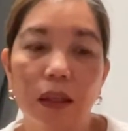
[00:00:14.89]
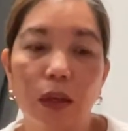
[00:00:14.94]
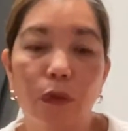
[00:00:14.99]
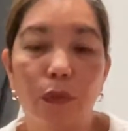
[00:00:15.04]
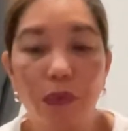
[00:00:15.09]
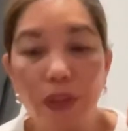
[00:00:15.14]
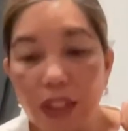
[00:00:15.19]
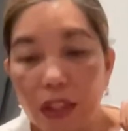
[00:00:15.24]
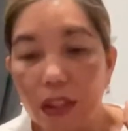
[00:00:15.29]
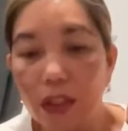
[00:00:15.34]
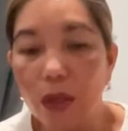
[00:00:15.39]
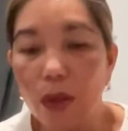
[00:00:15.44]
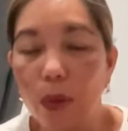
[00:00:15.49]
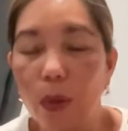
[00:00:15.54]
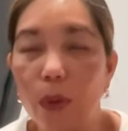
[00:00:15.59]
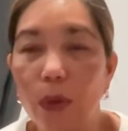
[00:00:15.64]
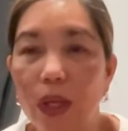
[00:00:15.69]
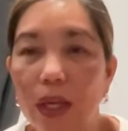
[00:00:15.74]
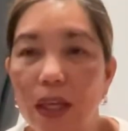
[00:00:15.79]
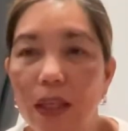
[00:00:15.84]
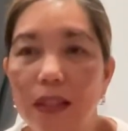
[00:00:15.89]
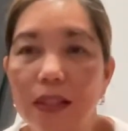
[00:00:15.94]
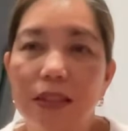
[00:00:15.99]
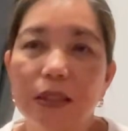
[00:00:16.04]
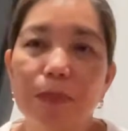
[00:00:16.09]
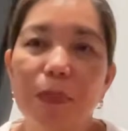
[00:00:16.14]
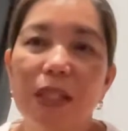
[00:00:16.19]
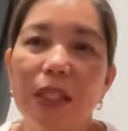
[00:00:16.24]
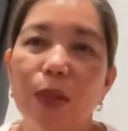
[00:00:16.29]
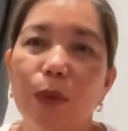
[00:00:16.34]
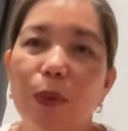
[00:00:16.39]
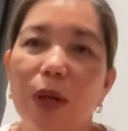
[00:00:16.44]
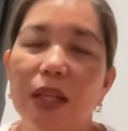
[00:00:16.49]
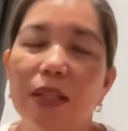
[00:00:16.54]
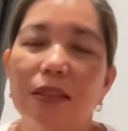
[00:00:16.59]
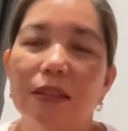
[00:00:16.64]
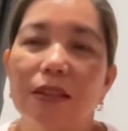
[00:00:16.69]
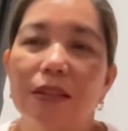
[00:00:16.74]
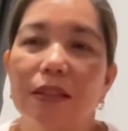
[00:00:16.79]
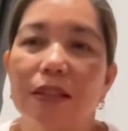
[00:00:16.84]
video and it's been a
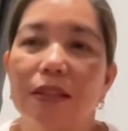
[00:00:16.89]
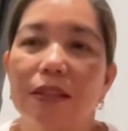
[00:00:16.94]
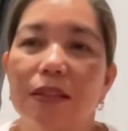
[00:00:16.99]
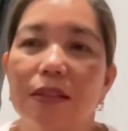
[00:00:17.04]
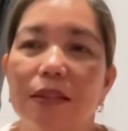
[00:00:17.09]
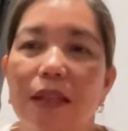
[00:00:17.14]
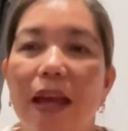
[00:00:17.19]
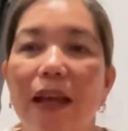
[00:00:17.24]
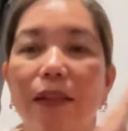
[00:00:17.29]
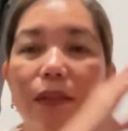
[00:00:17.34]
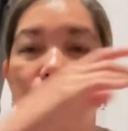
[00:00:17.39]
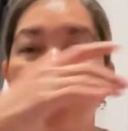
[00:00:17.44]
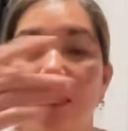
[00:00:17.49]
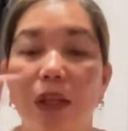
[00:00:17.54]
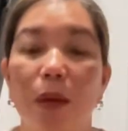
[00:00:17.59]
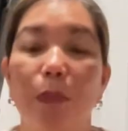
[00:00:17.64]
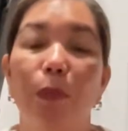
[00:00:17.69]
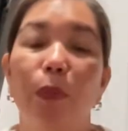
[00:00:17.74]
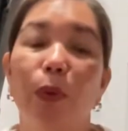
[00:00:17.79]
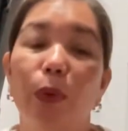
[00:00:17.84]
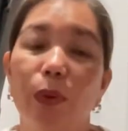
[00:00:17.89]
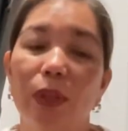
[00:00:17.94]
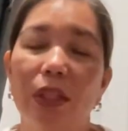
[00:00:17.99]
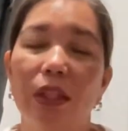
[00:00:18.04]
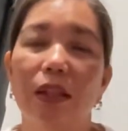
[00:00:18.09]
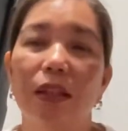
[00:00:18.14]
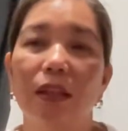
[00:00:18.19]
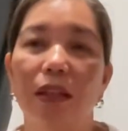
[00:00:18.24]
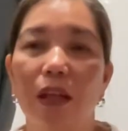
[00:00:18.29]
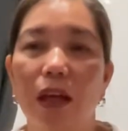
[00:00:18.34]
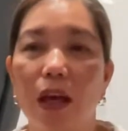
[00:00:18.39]
while since actually uploaded